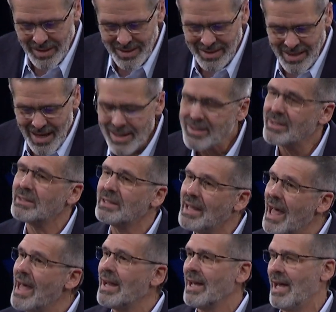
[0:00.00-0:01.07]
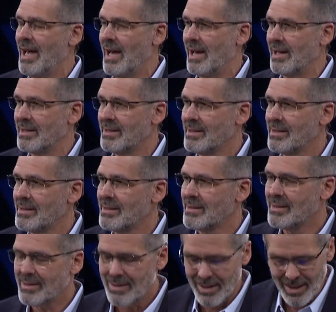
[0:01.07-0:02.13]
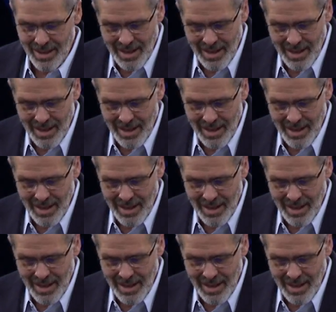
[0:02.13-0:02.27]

he says, Let us,